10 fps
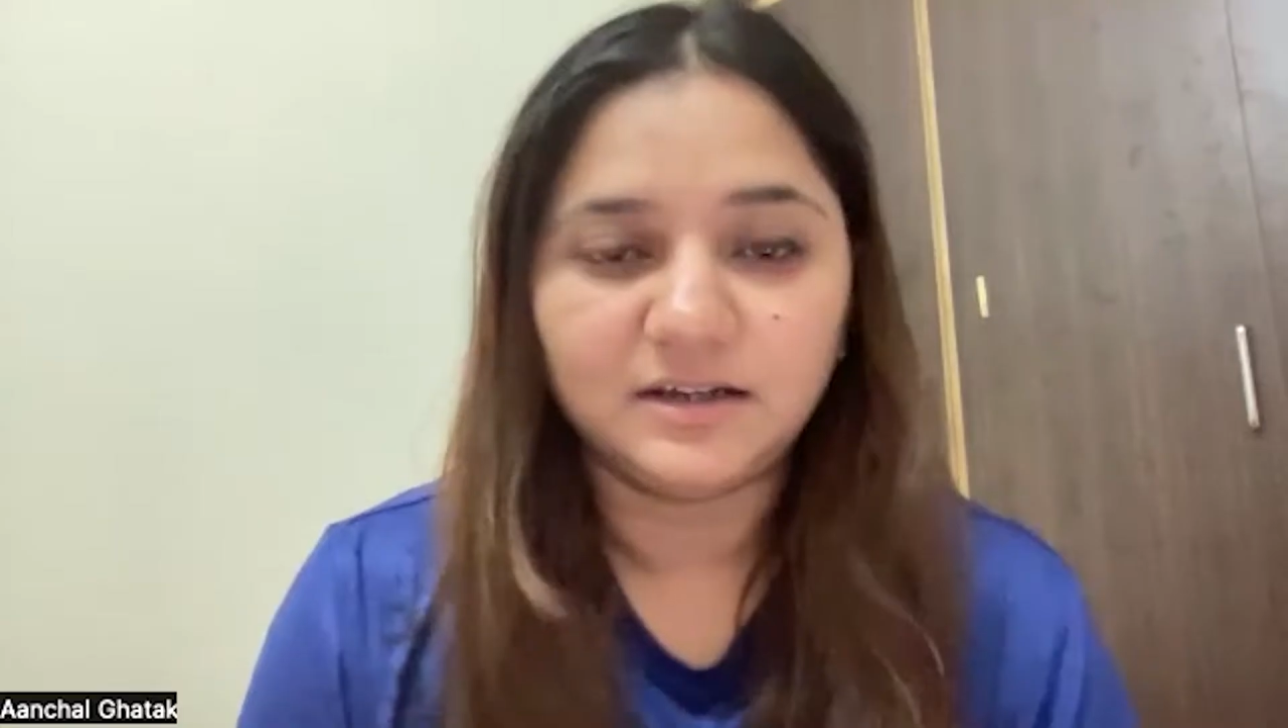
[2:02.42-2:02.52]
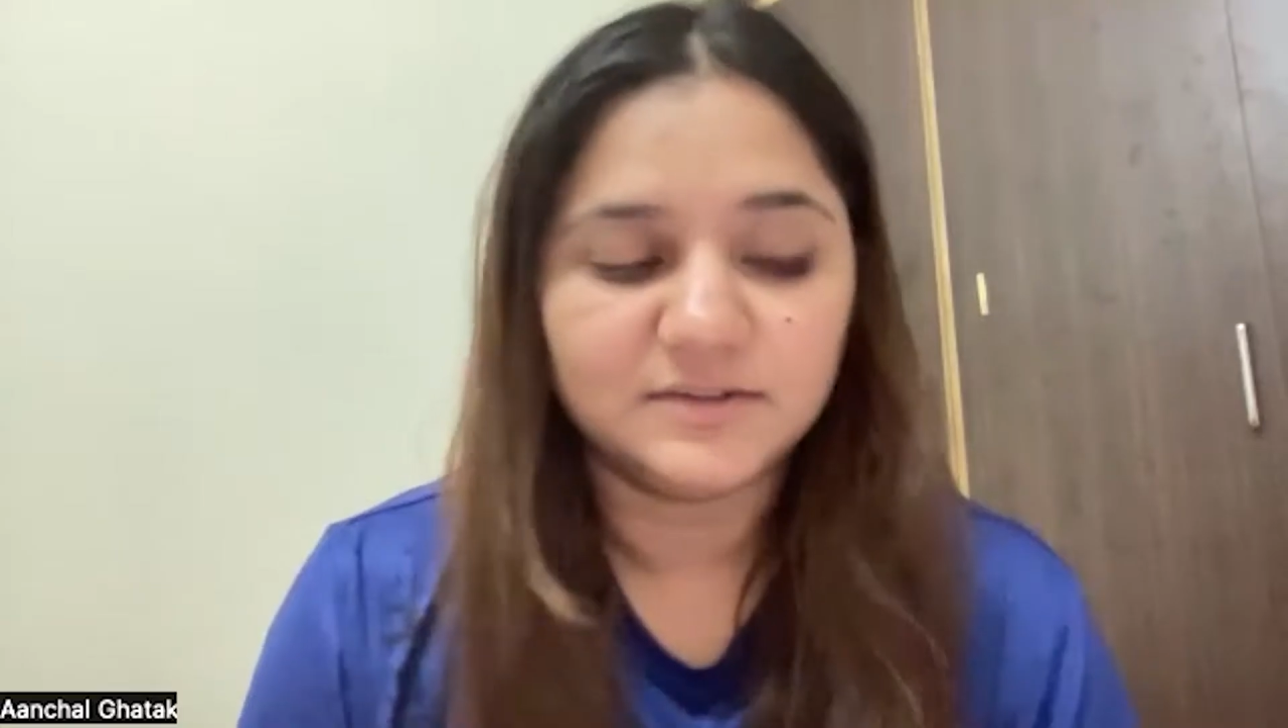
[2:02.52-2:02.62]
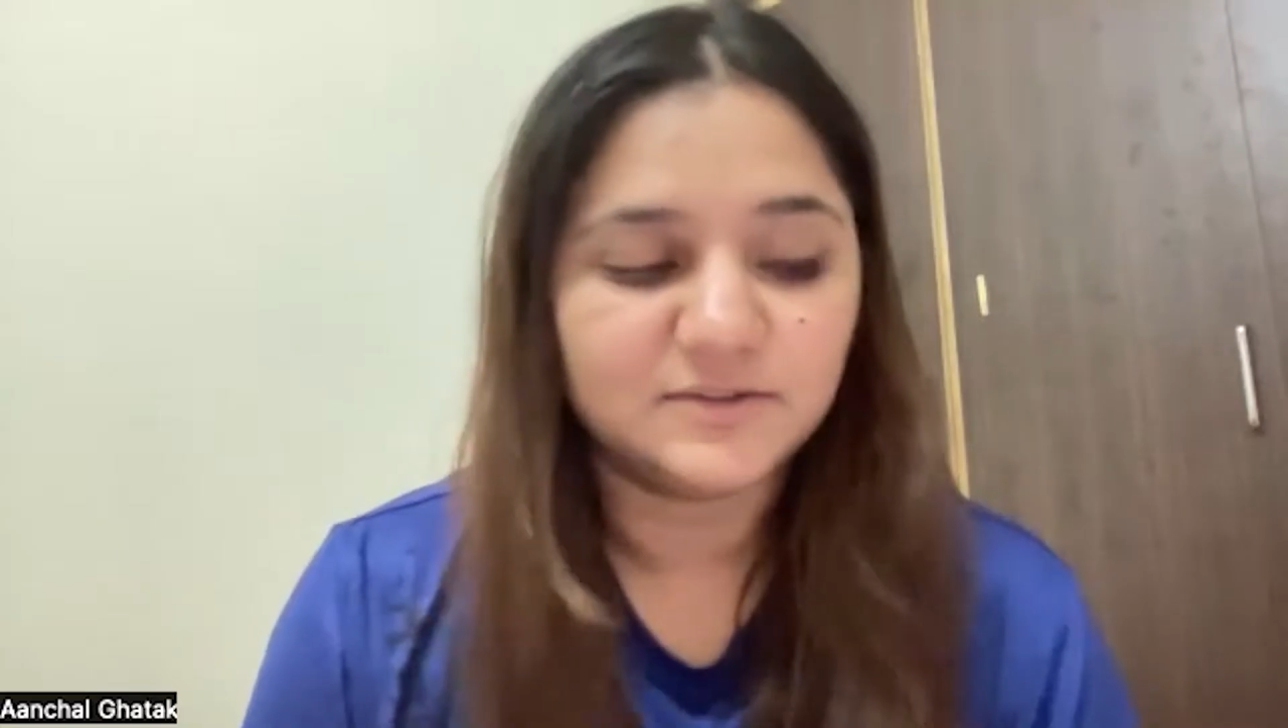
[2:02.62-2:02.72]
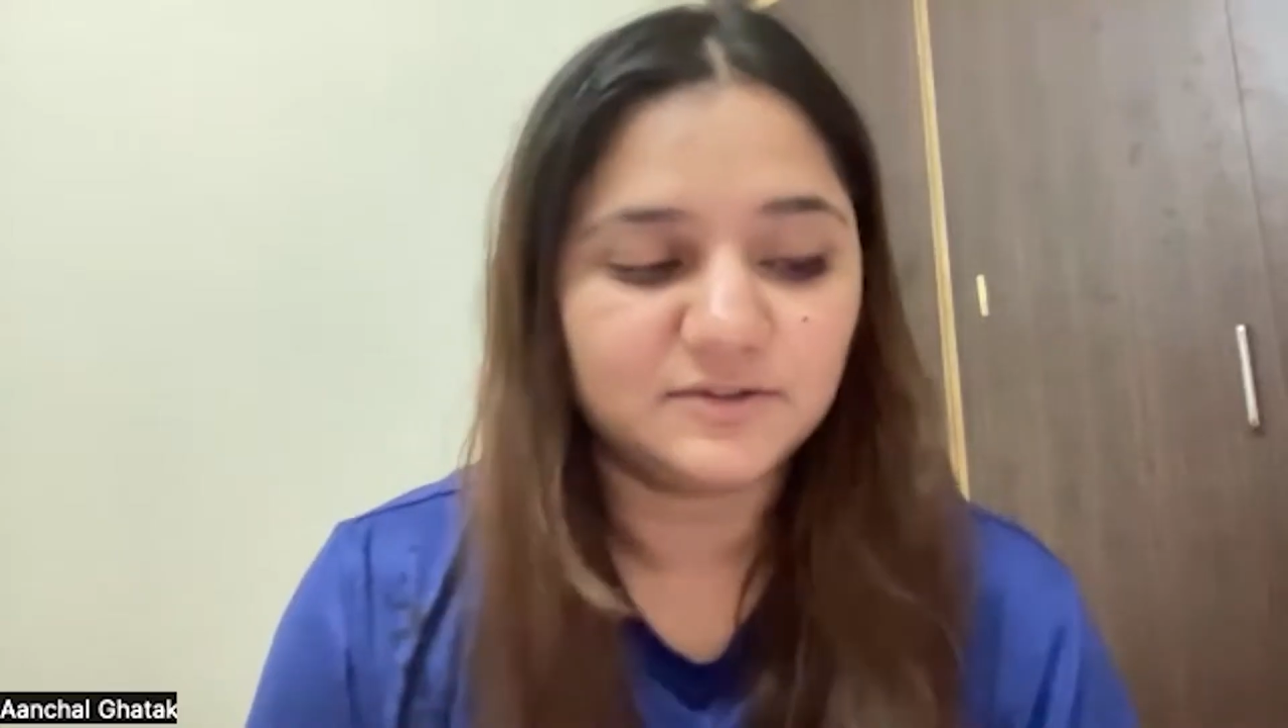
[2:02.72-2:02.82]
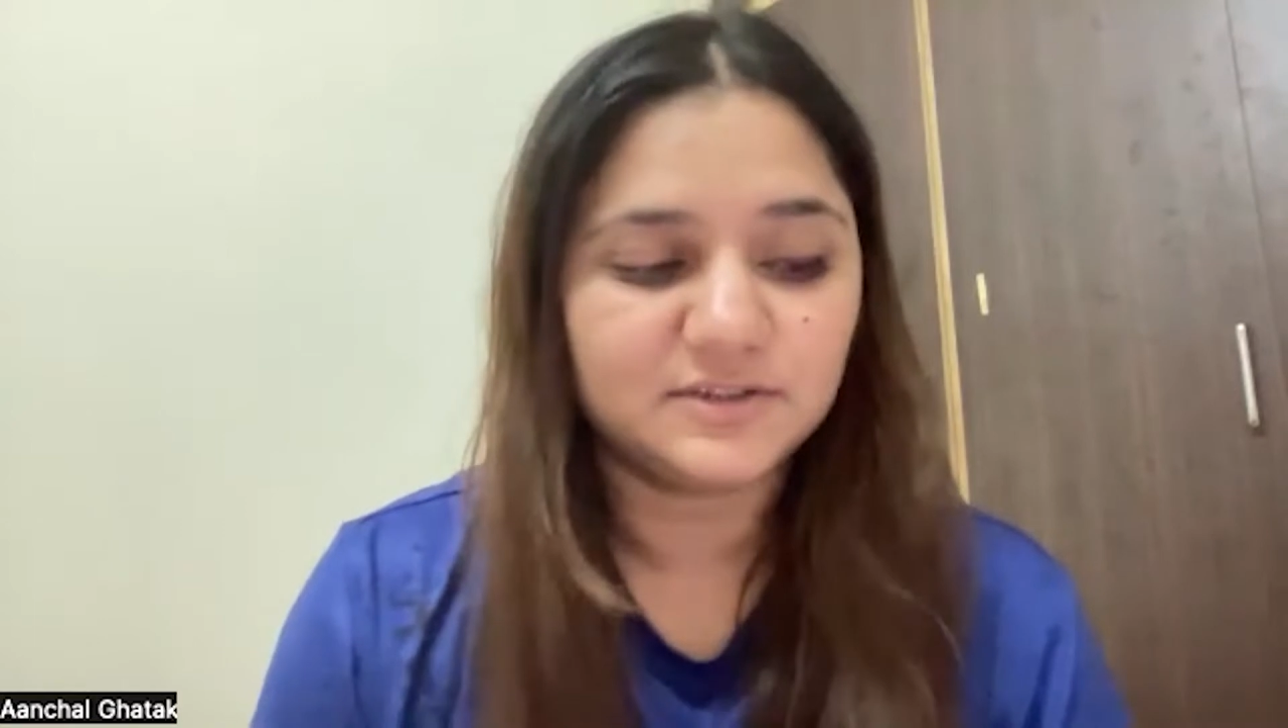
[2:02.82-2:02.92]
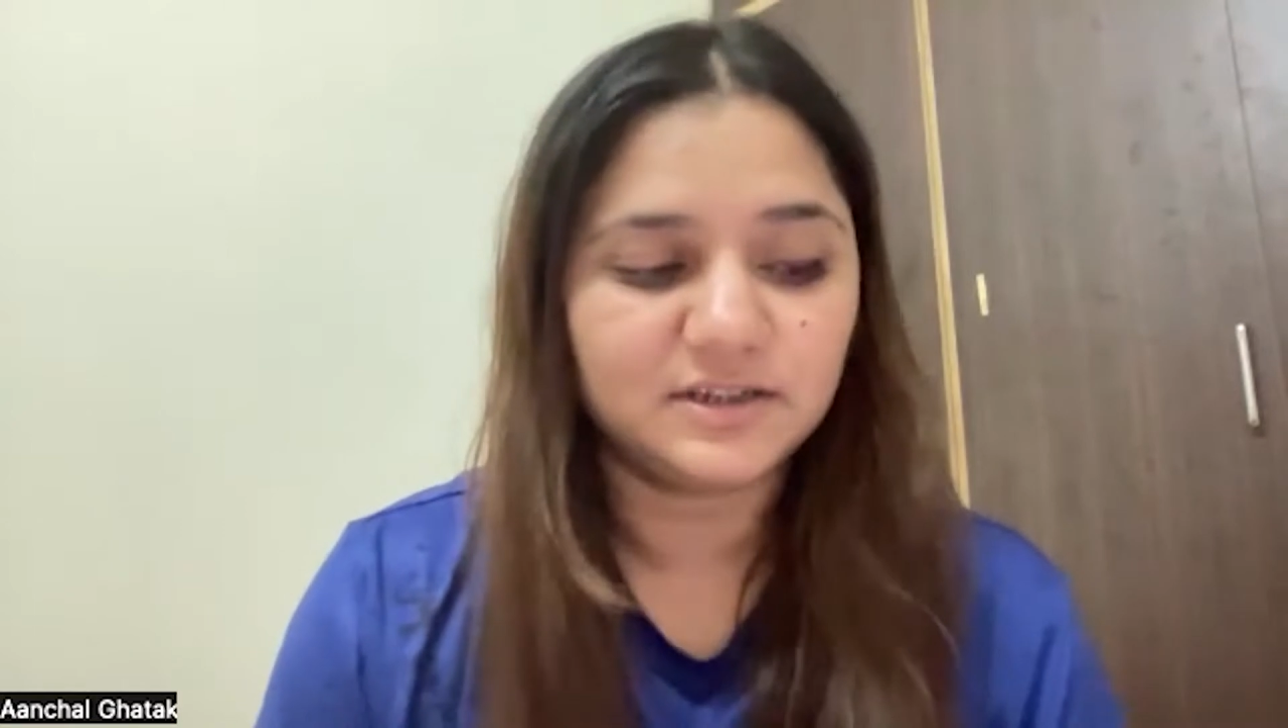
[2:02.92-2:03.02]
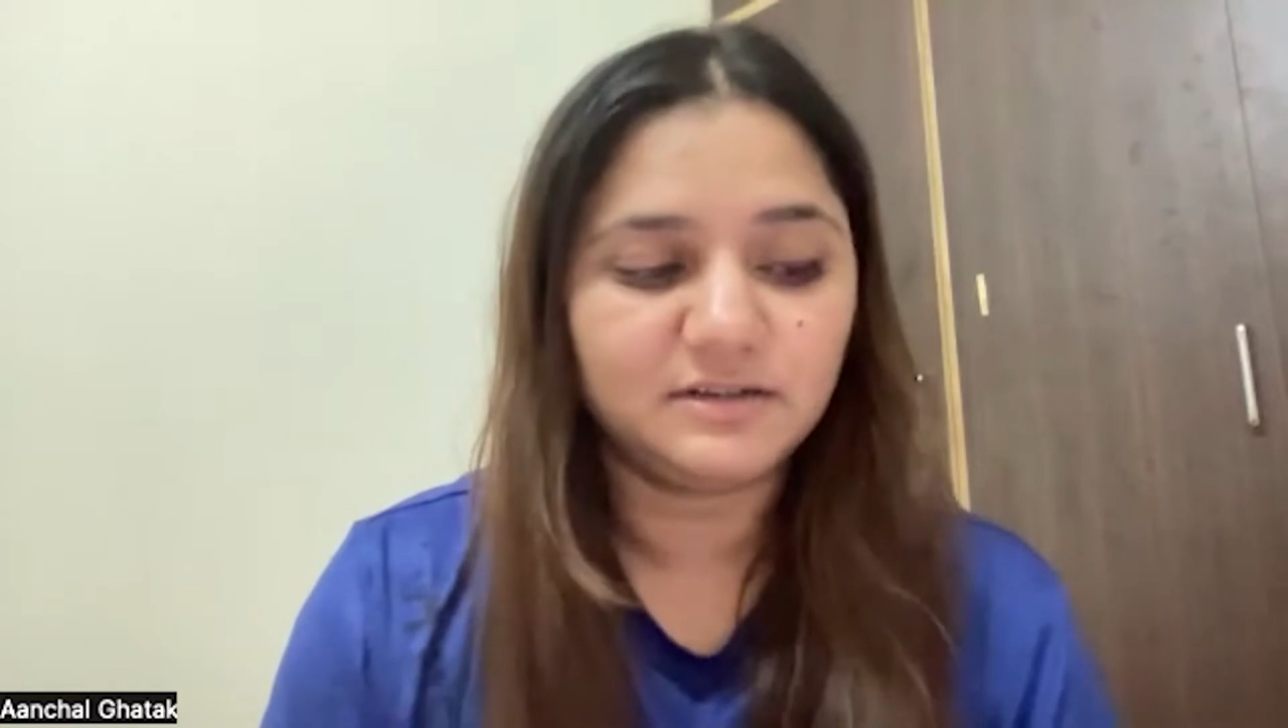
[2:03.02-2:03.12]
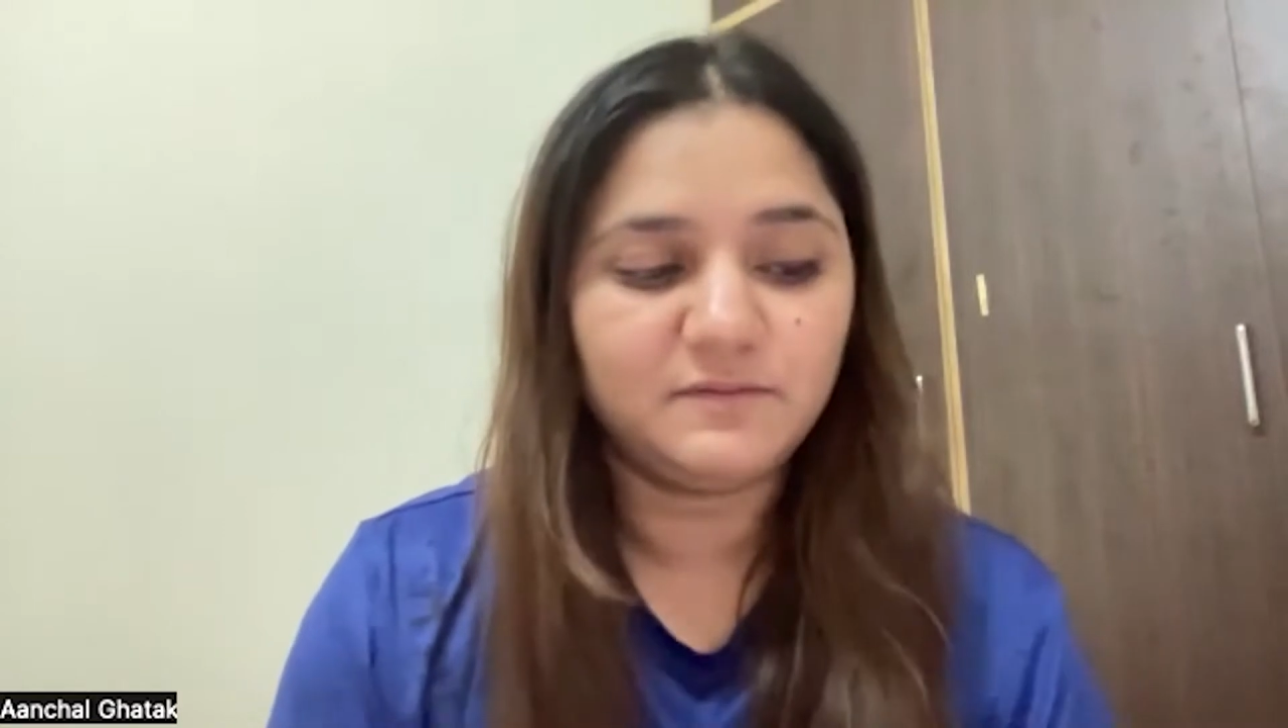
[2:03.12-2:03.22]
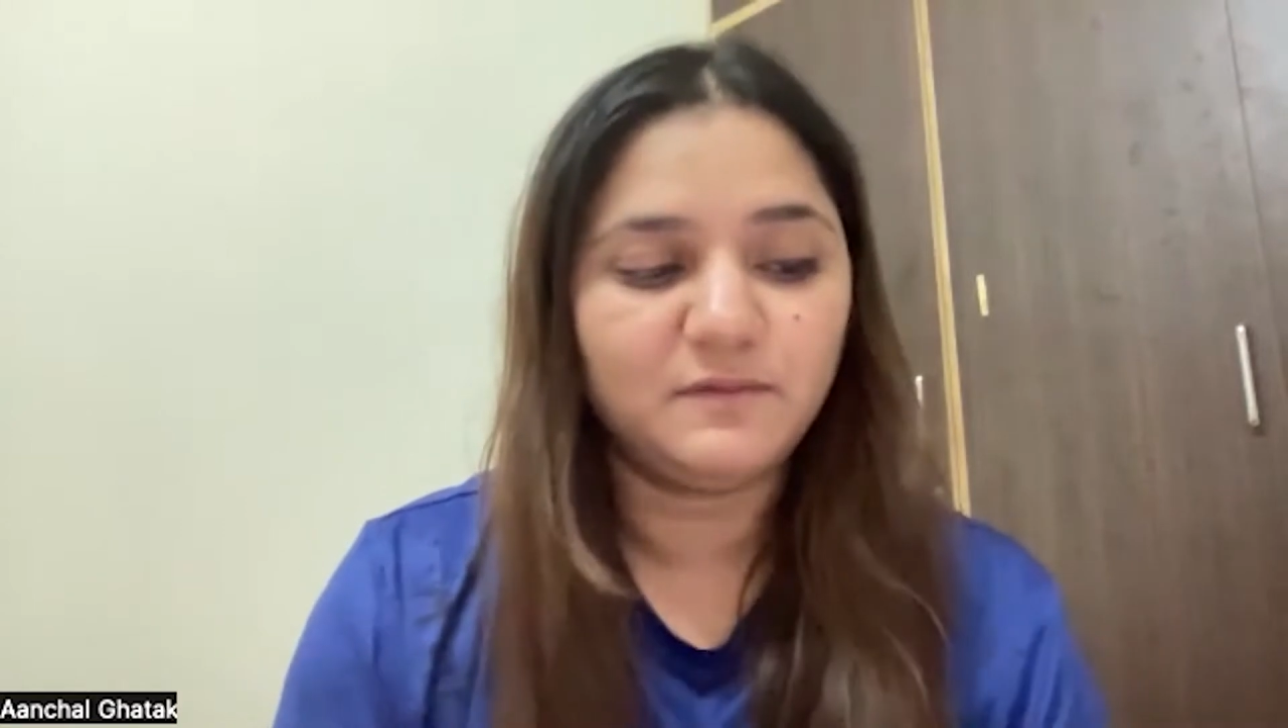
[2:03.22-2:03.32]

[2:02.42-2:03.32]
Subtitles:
So, sir,